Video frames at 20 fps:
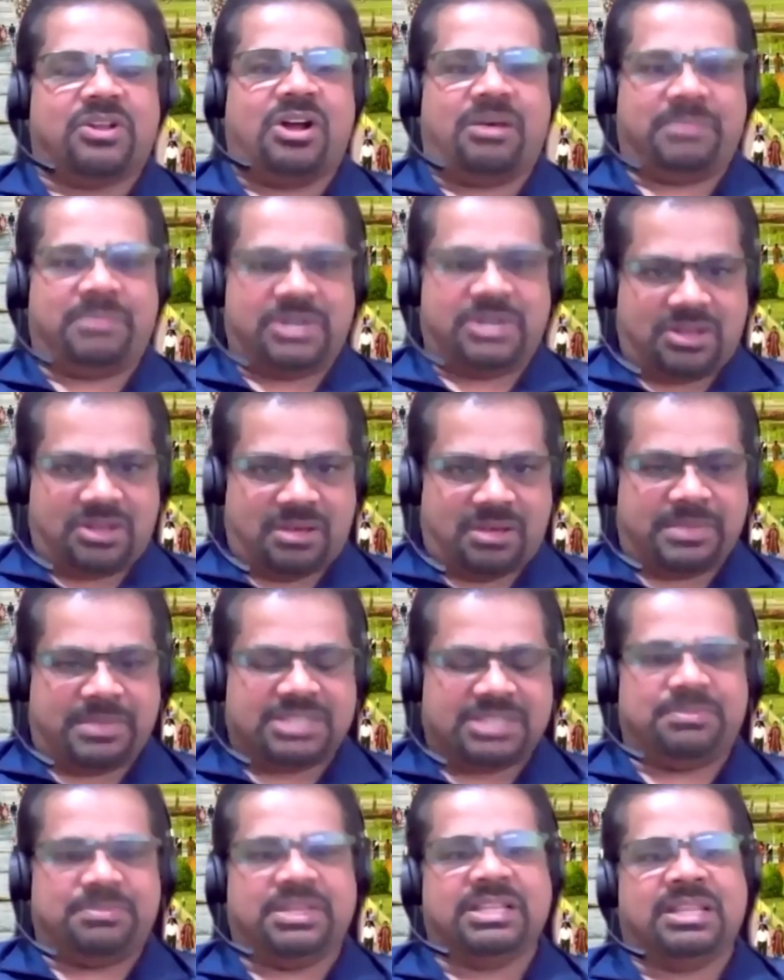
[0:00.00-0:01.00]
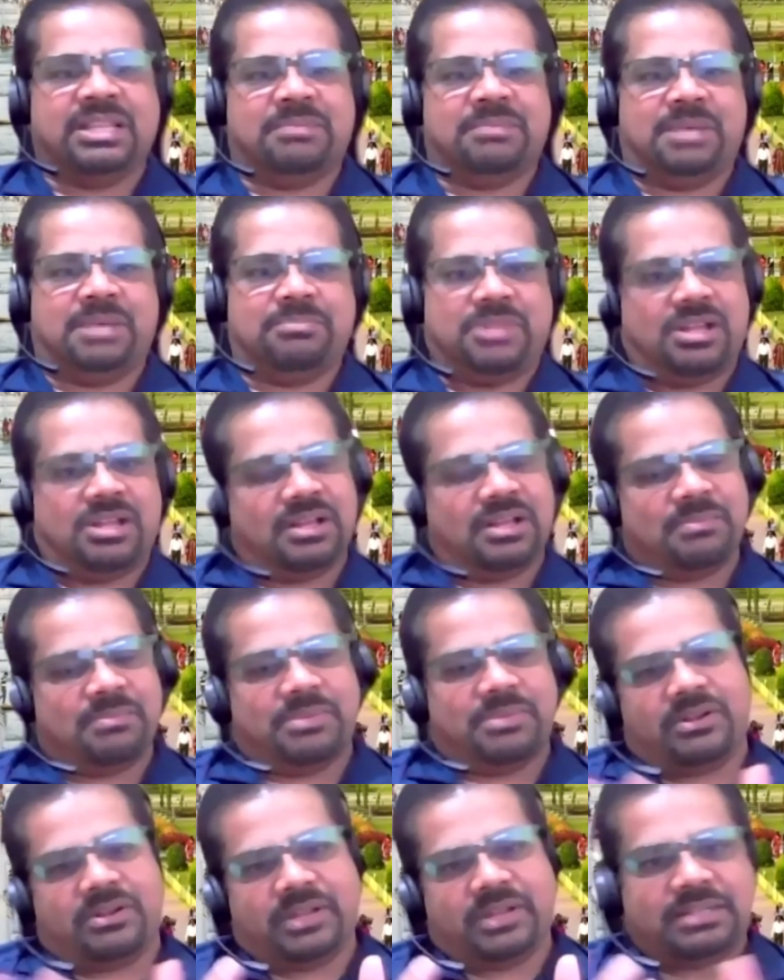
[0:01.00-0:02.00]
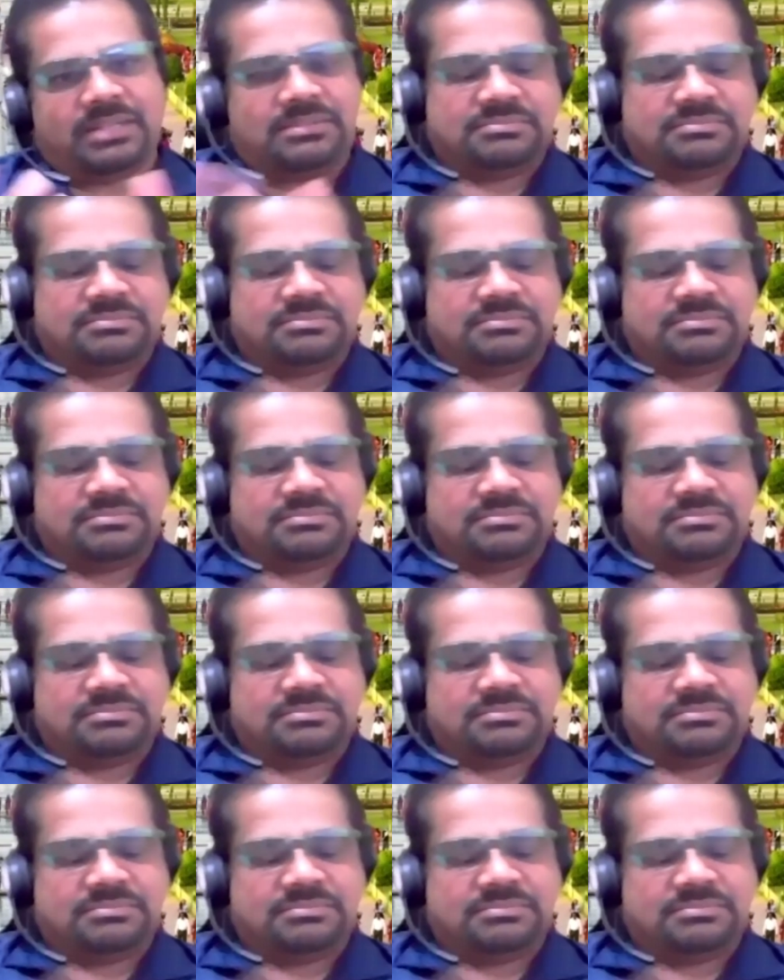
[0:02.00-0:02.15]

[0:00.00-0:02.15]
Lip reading: Common topics, bring them up, talk about it.